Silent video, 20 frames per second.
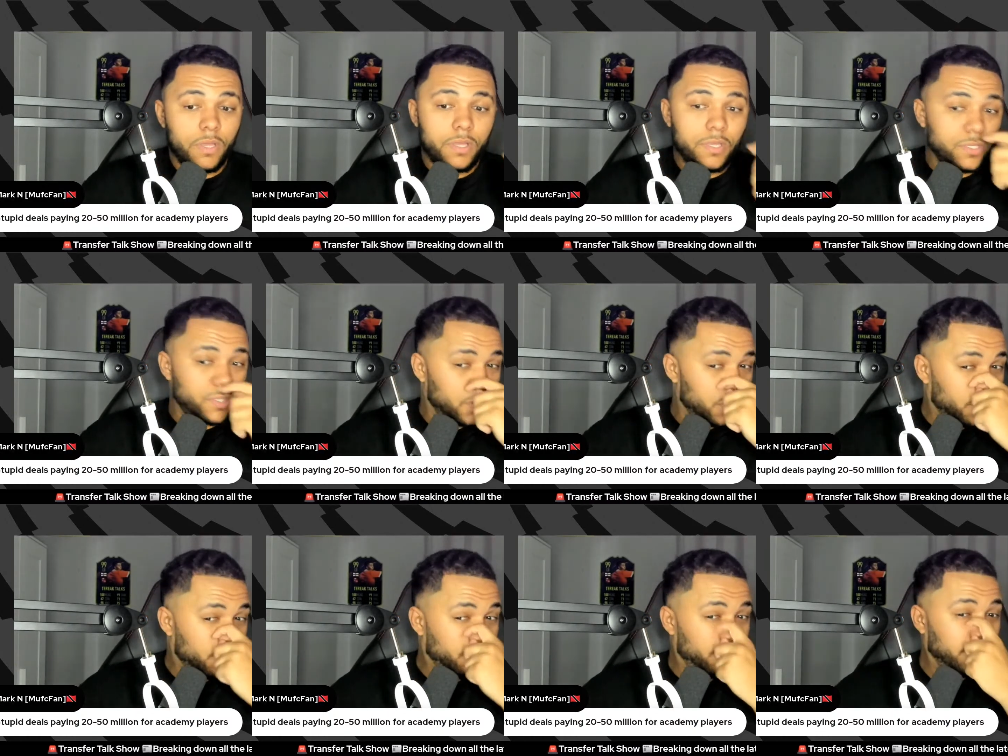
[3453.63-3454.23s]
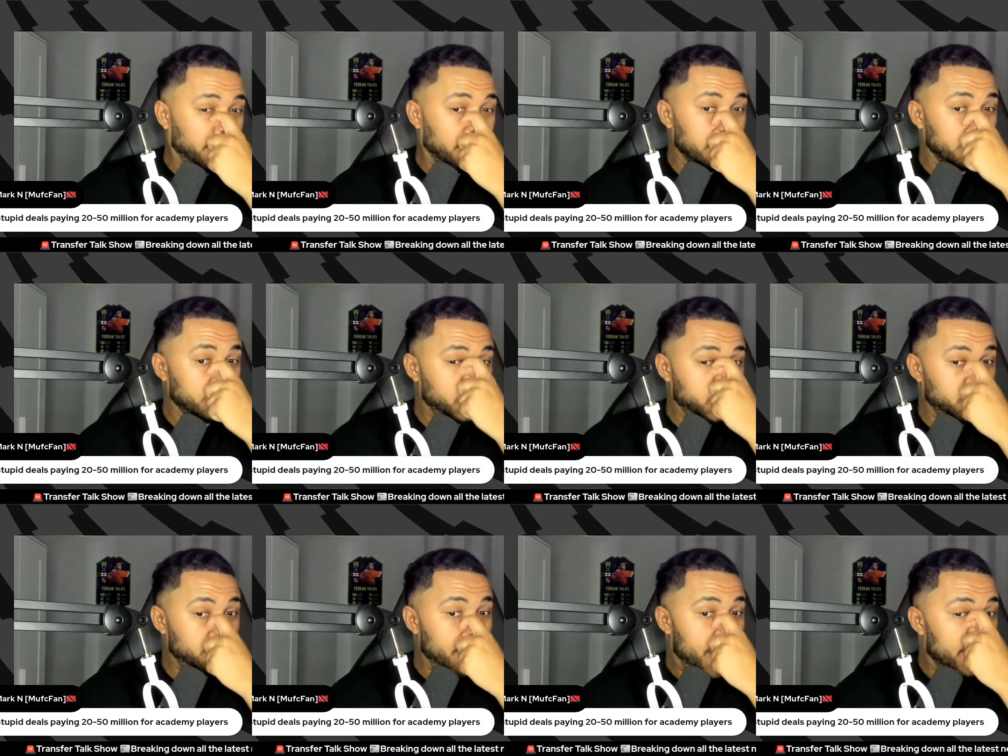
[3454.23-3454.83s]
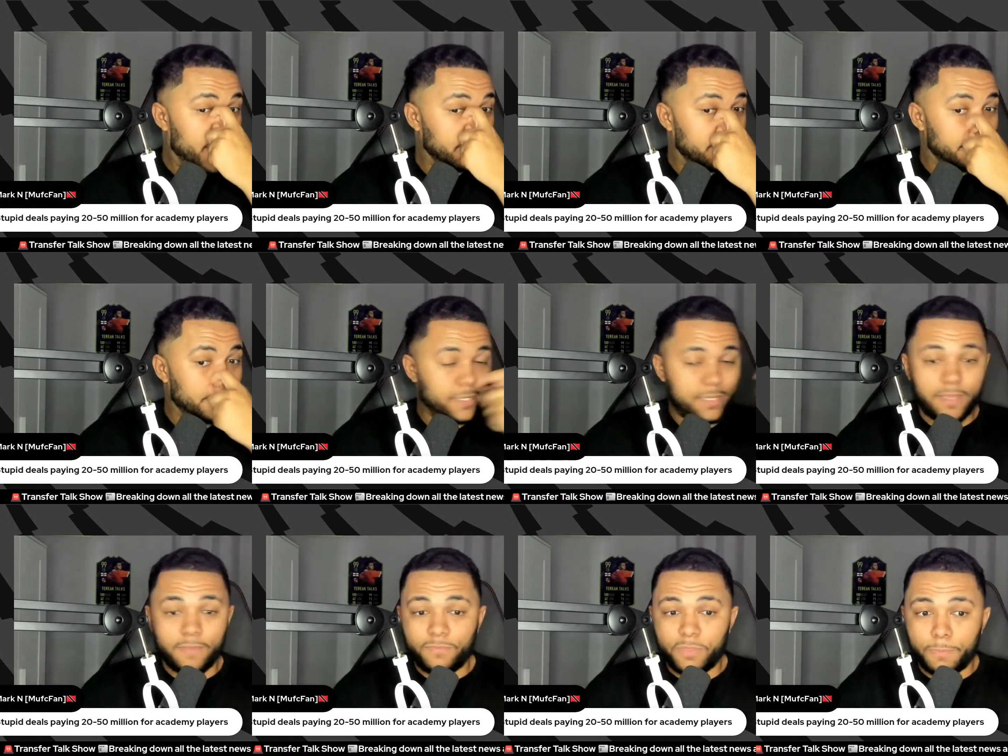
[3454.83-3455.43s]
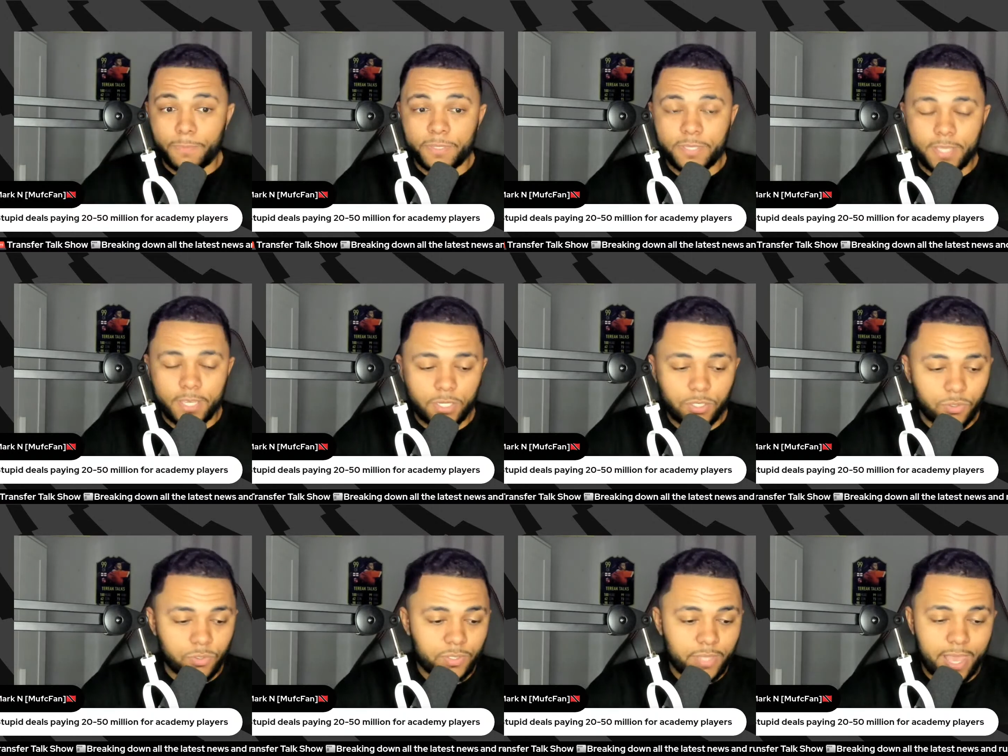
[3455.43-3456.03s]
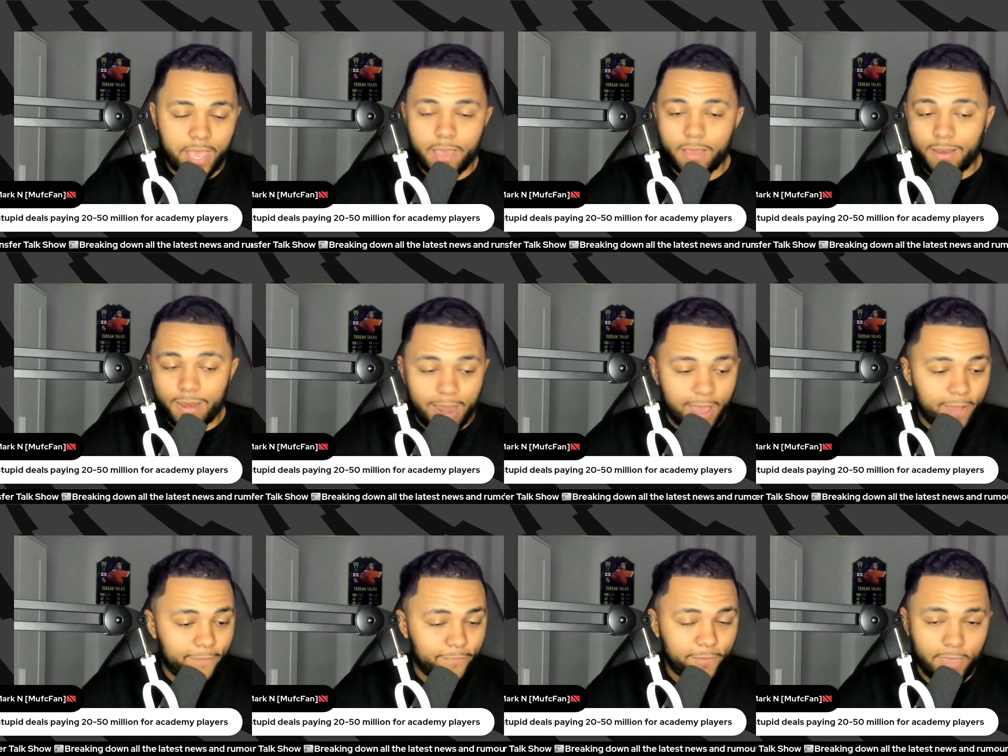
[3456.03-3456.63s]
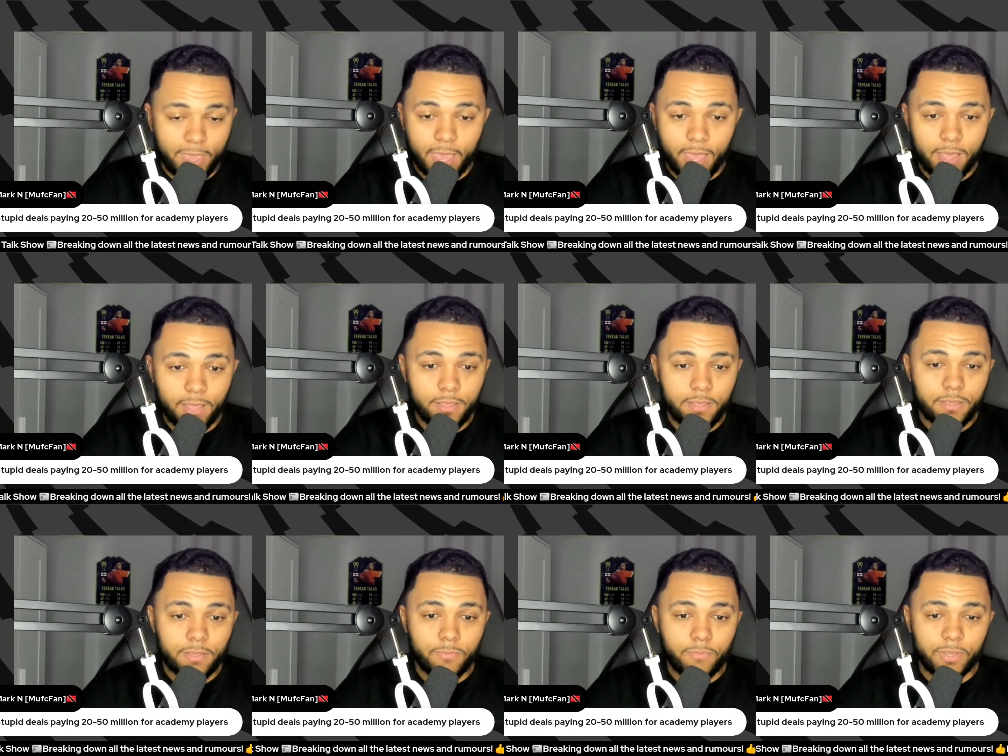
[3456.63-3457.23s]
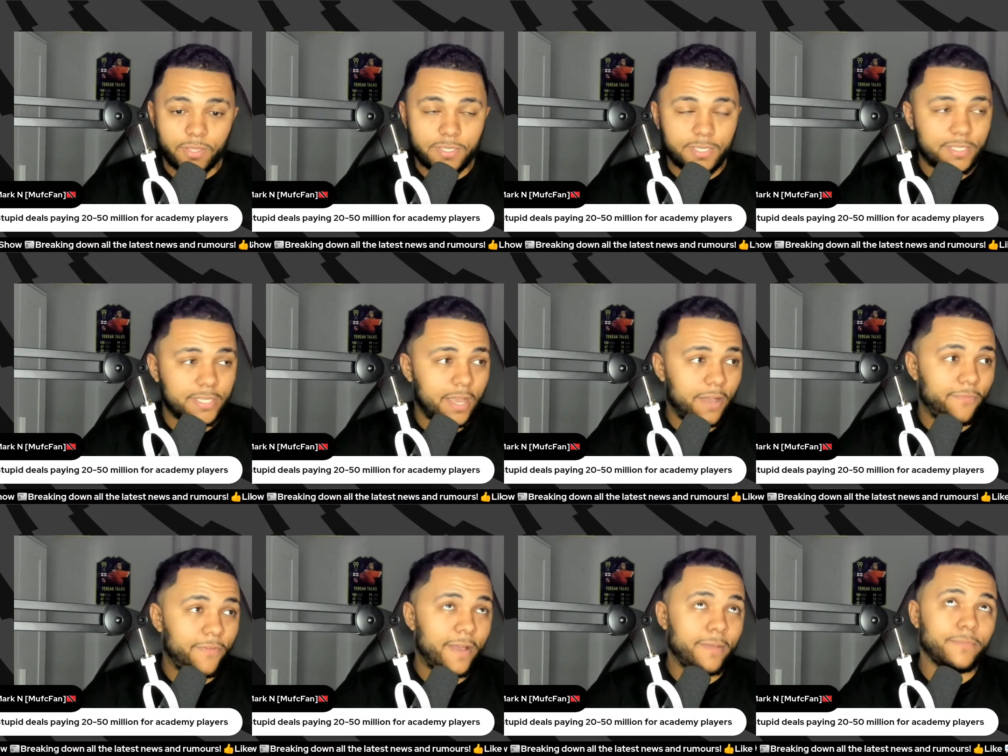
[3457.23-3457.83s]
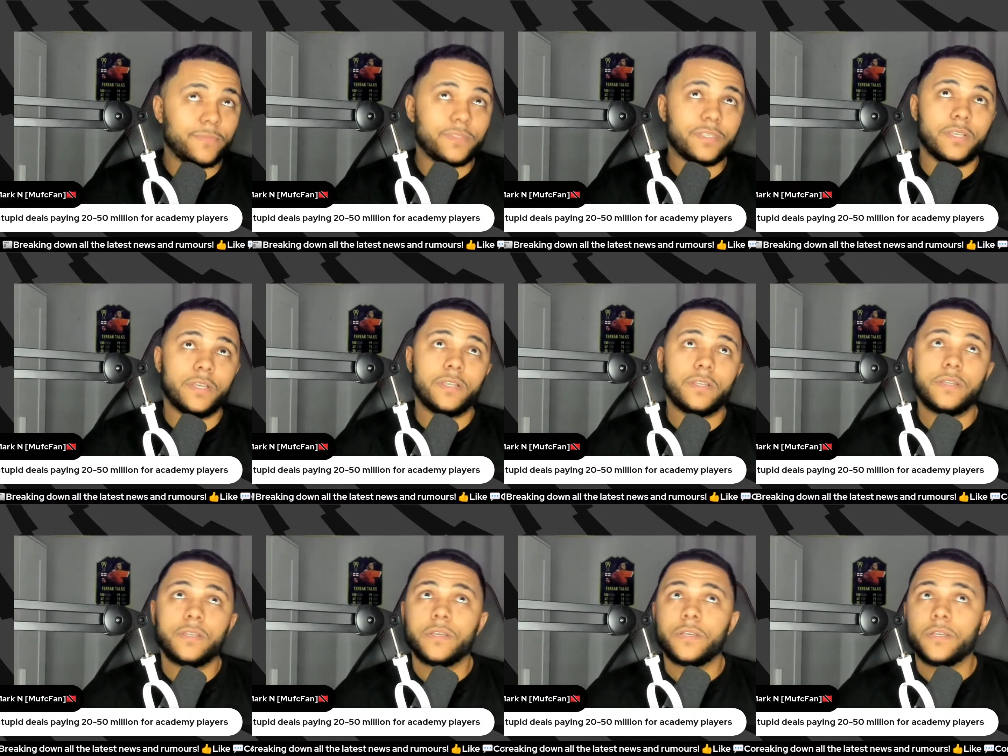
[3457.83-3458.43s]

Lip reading: So I don't think it's too bad if the potential's there. Lavia went to Southampton.